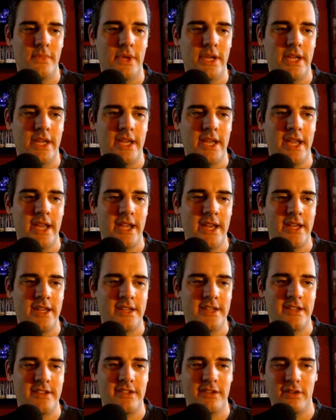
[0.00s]
But again,
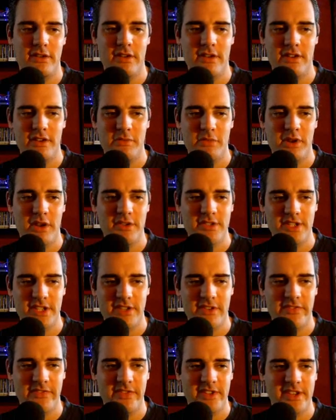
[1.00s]
it doesn't look like I'm
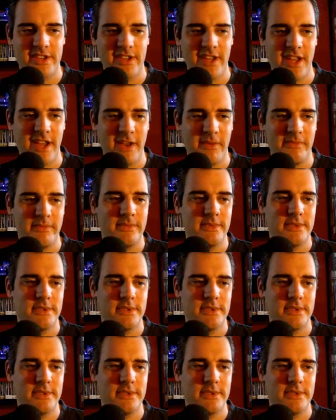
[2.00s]
closing off this lap.